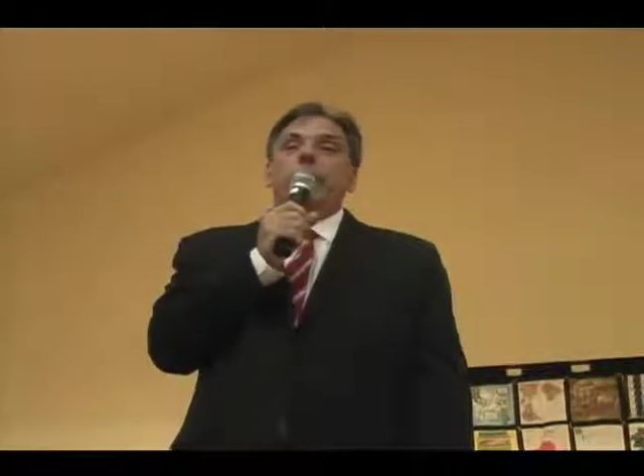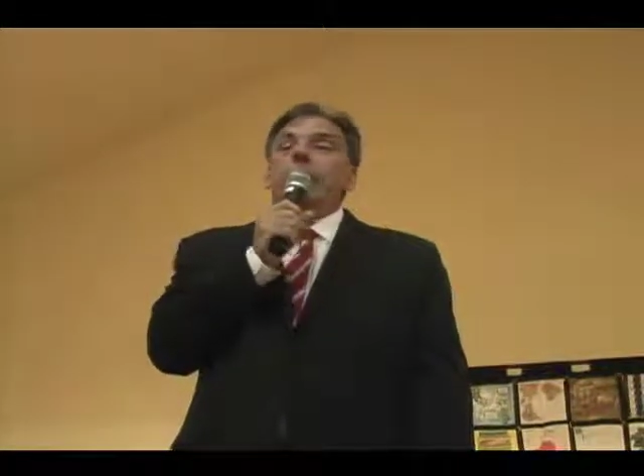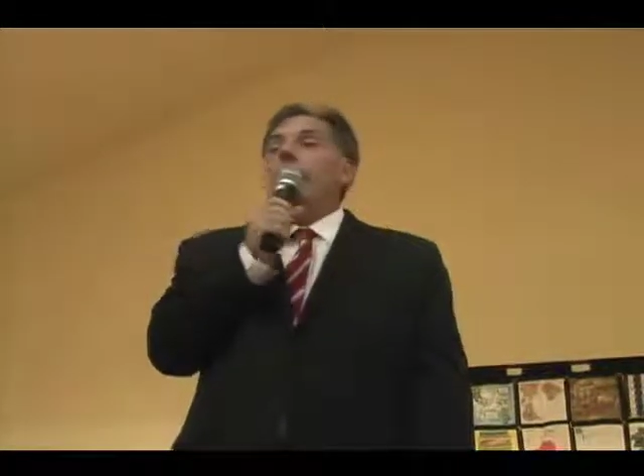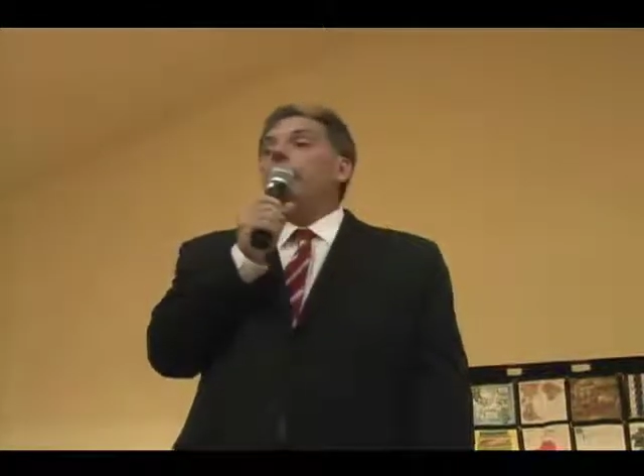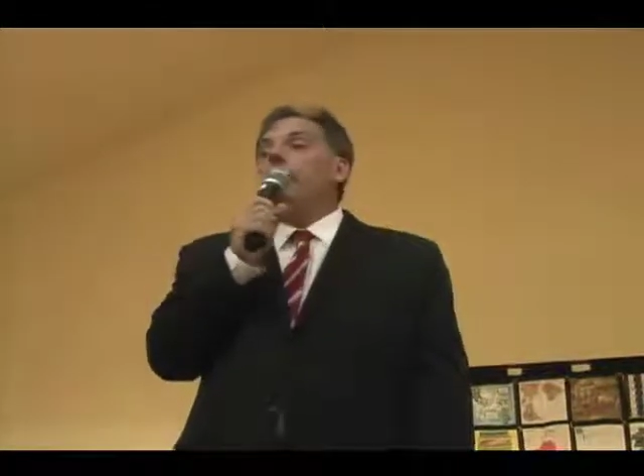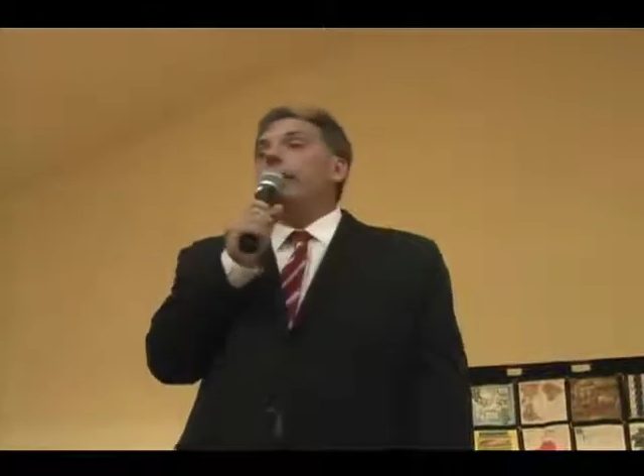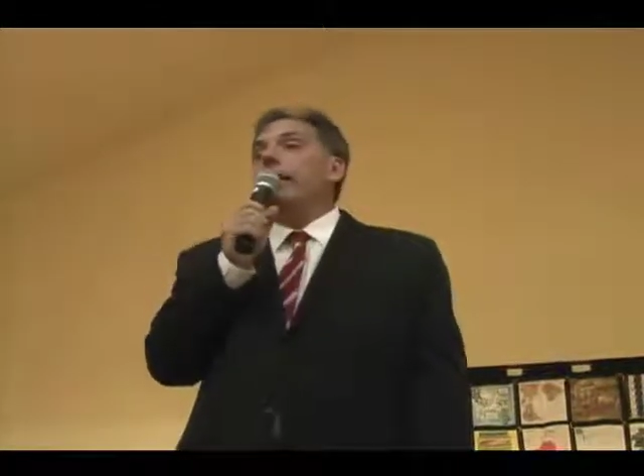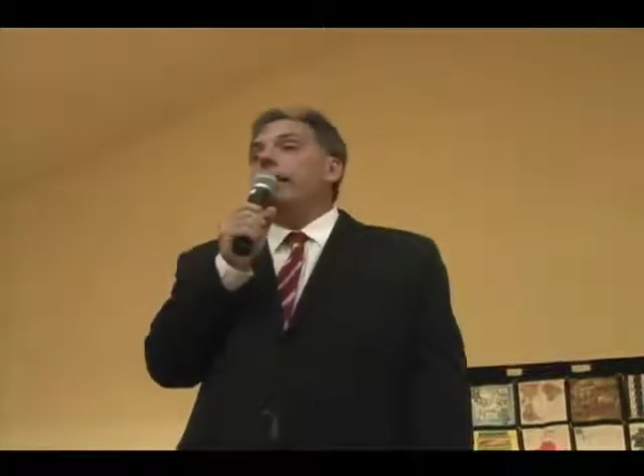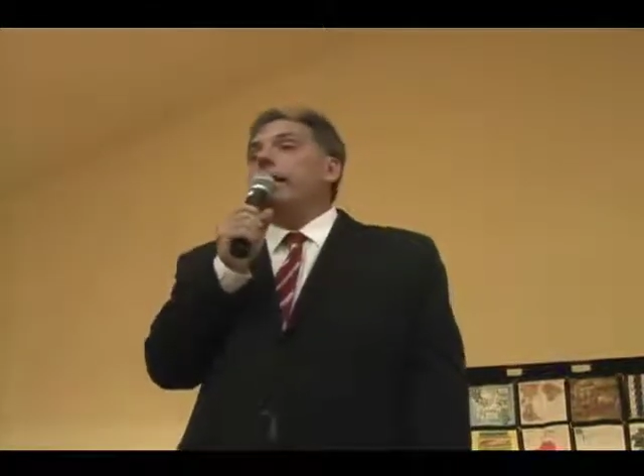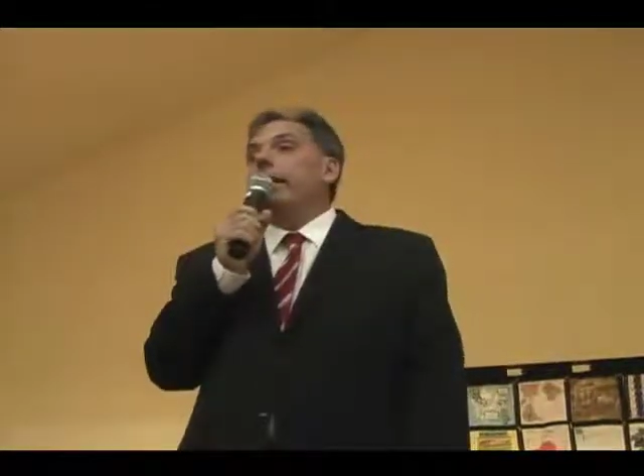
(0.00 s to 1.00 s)
And I don't think
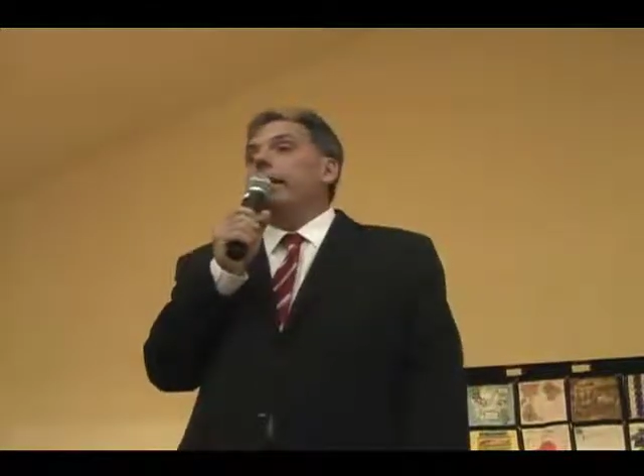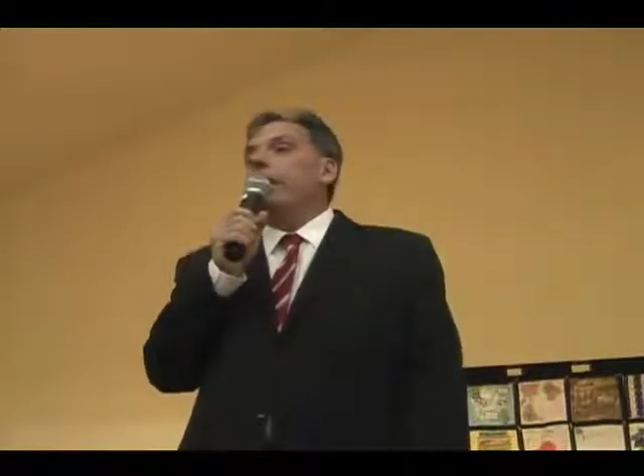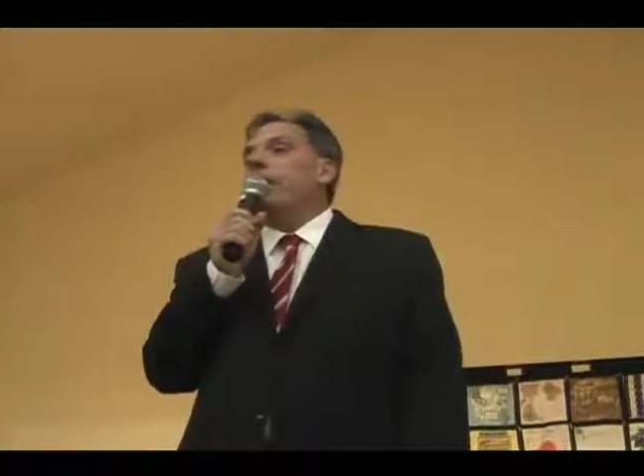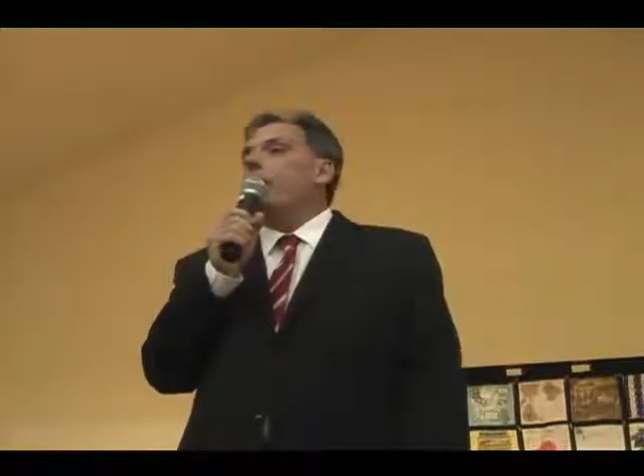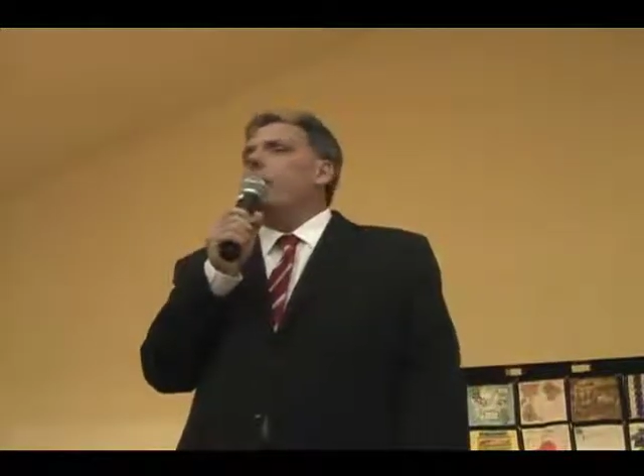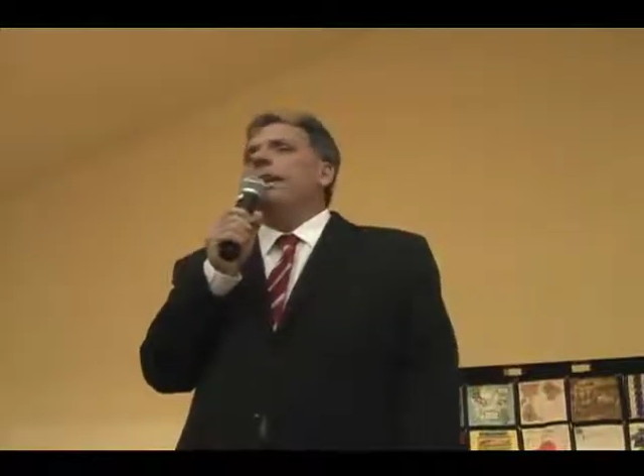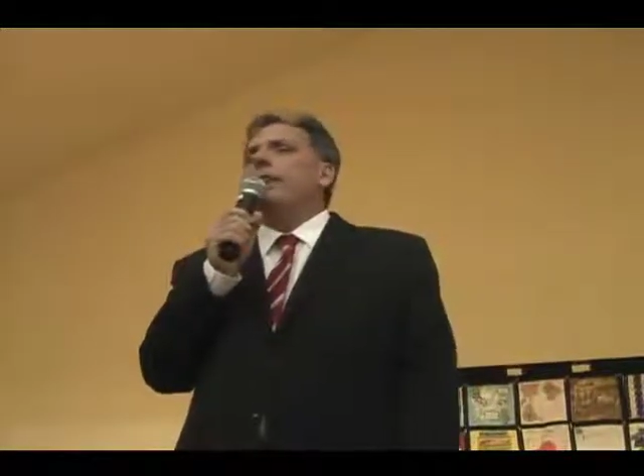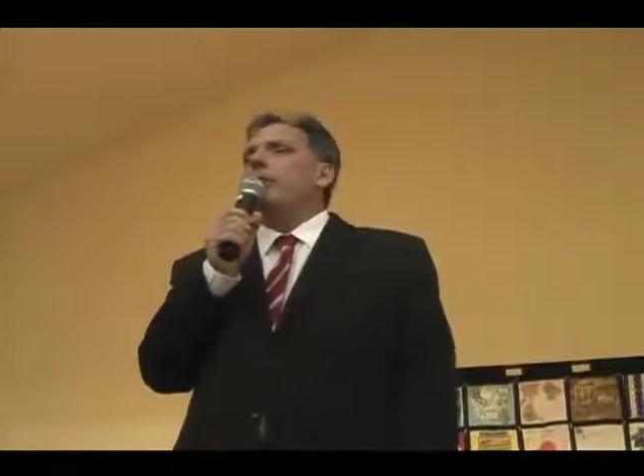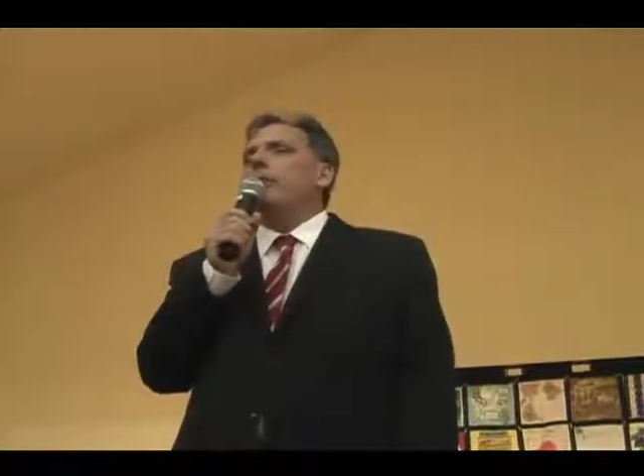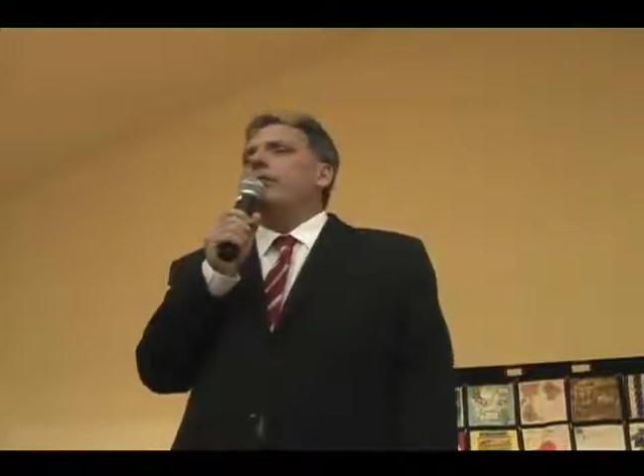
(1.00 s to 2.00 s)
that he is. We
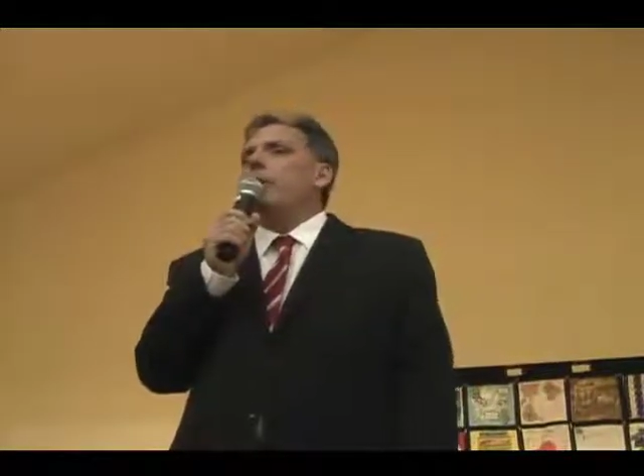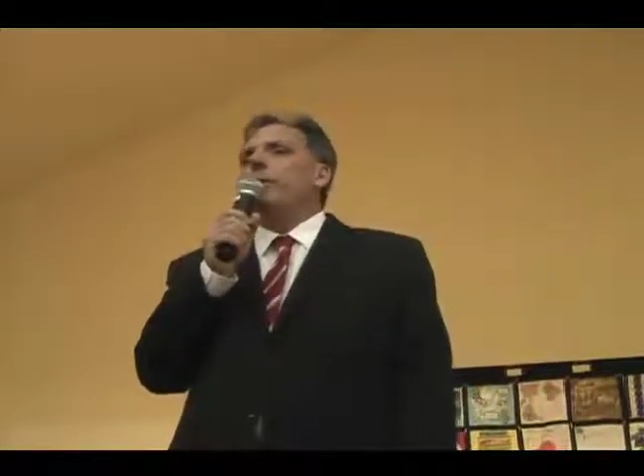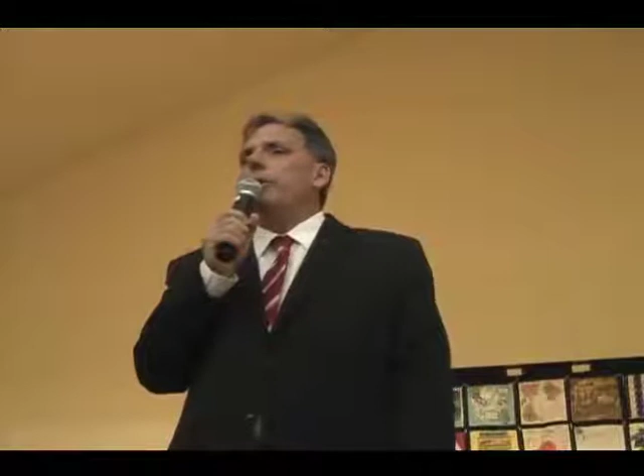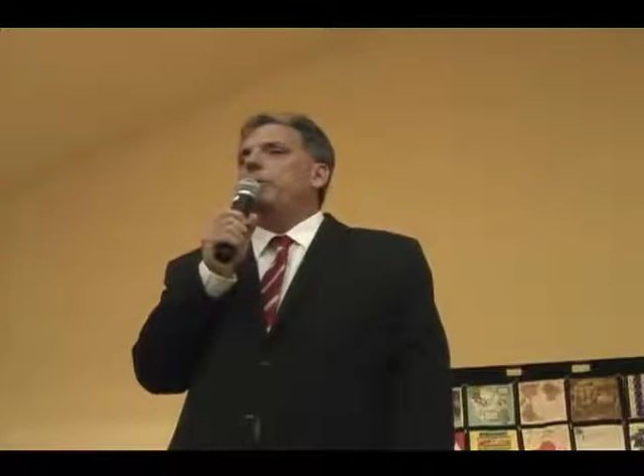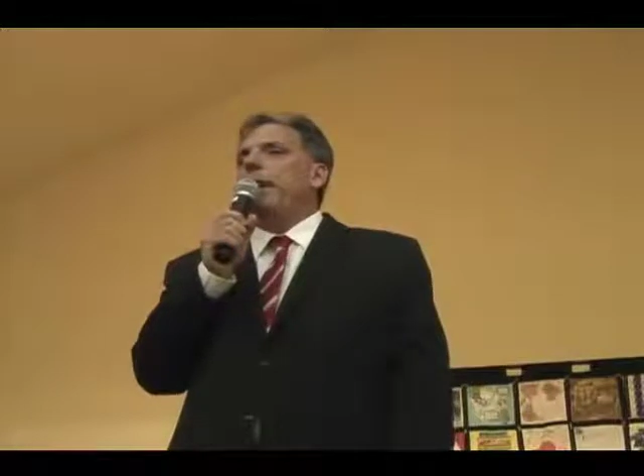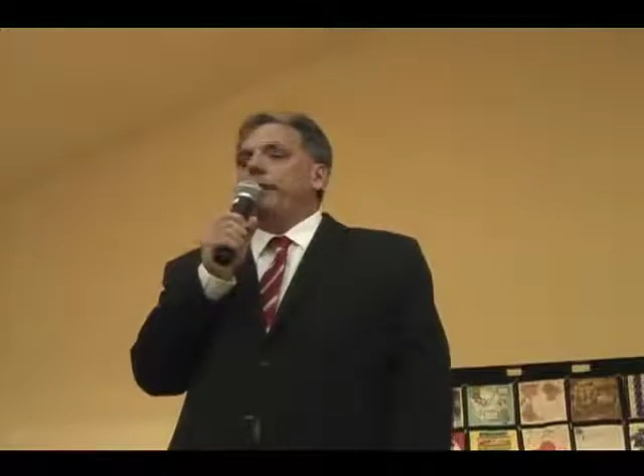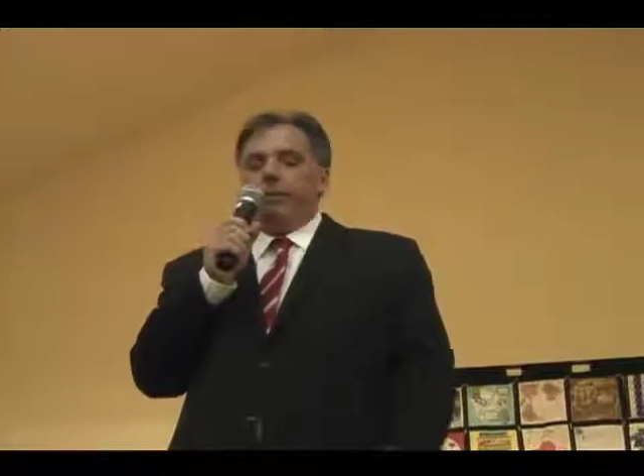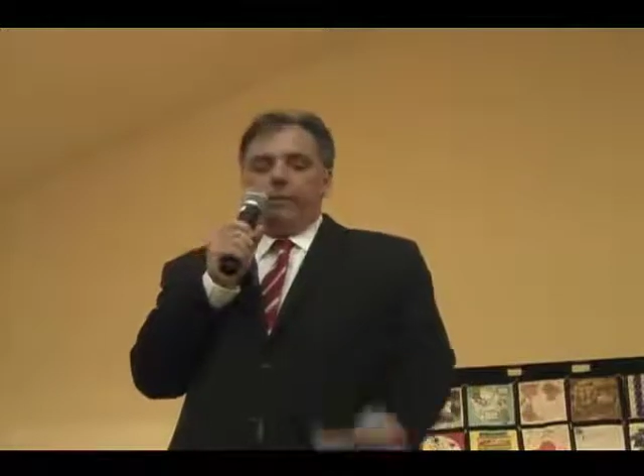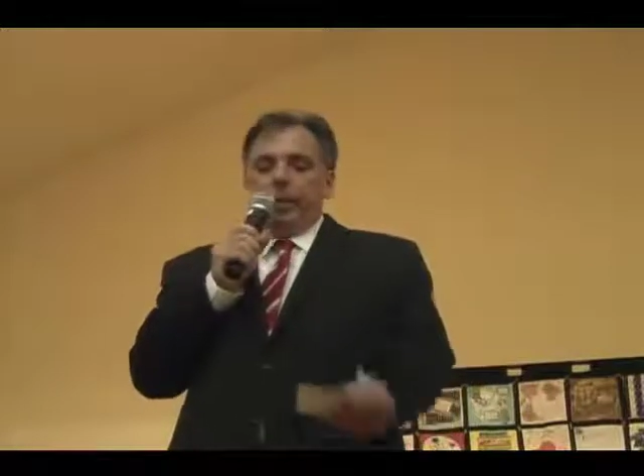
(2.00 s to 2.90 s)
can do so much better,